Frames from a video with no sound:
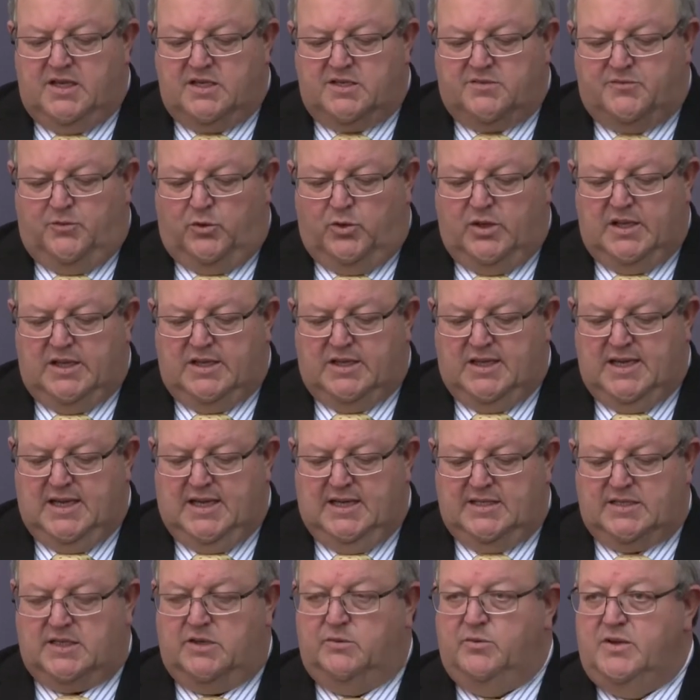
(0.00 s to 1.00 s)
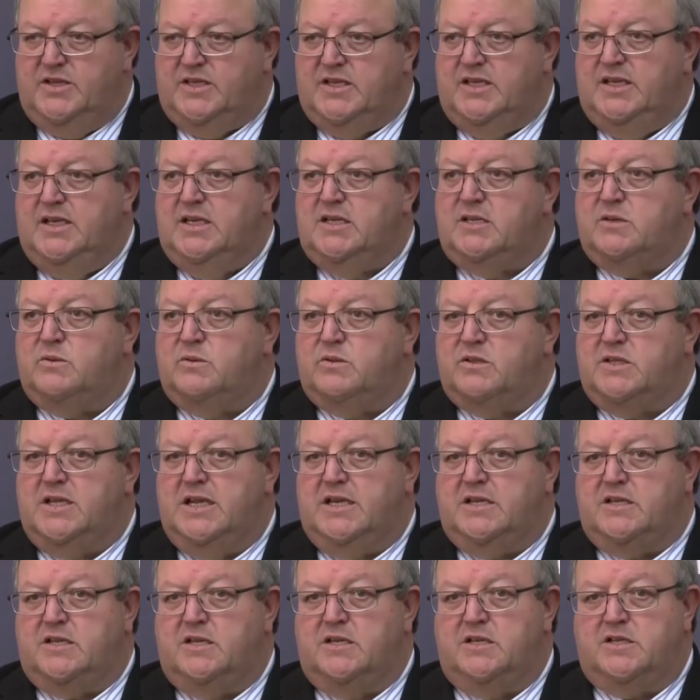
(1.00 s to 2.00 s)
as 40,000 residential
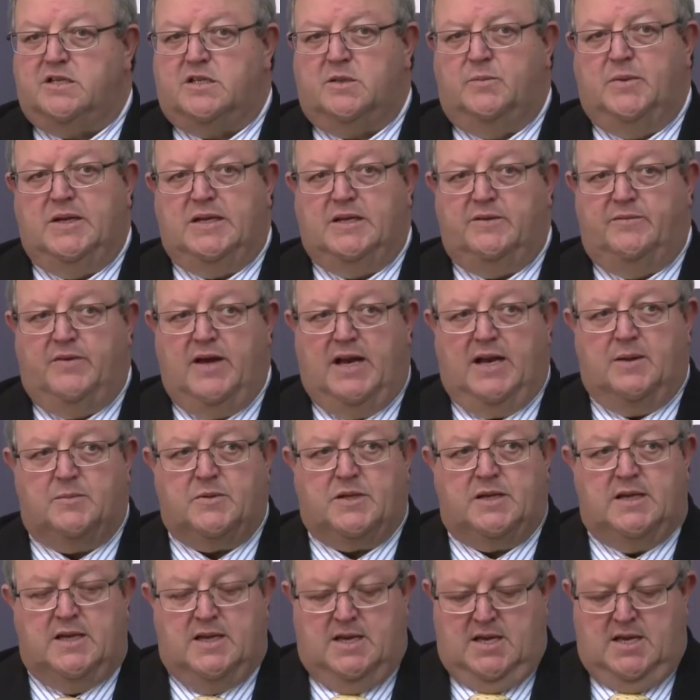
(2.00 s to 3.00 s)
sections to be developed